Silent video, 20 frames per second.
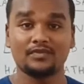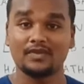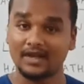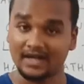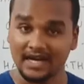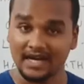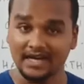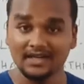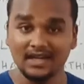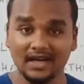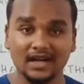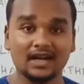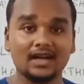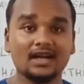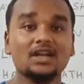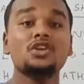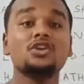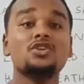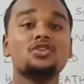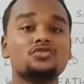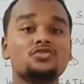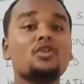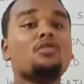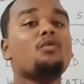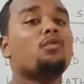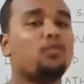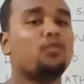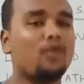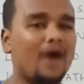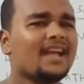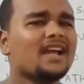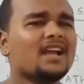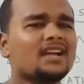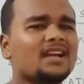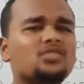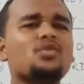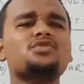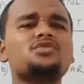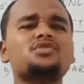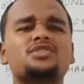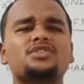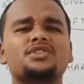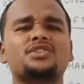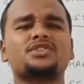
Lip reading: Right now? So why are those